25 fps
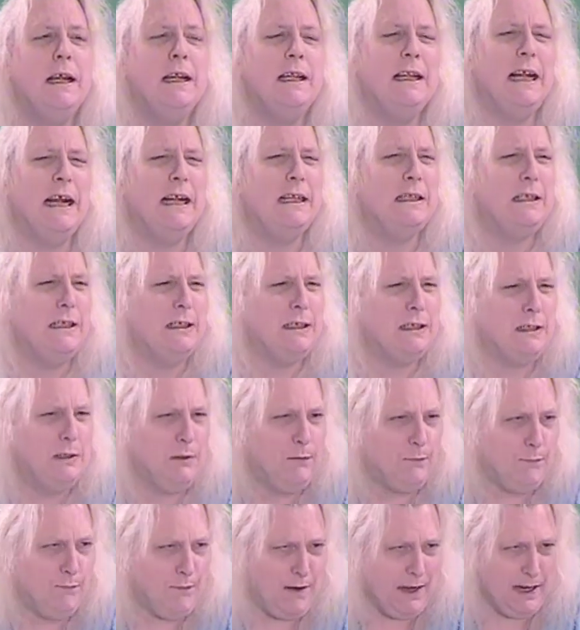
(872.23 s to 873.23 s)
That doesn't
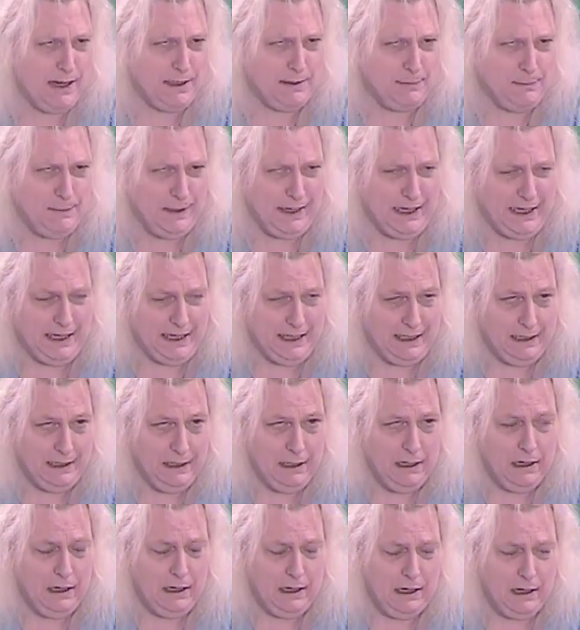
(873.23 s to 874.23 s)
affect me
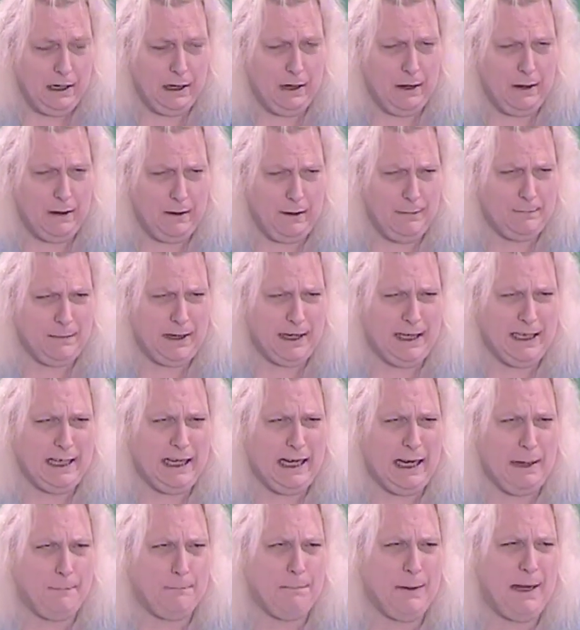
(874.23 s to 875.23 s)
in my
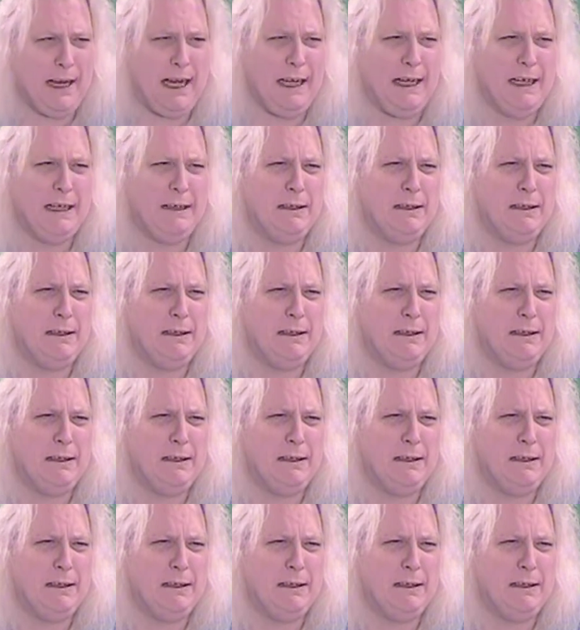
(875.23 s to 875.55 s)
campaign.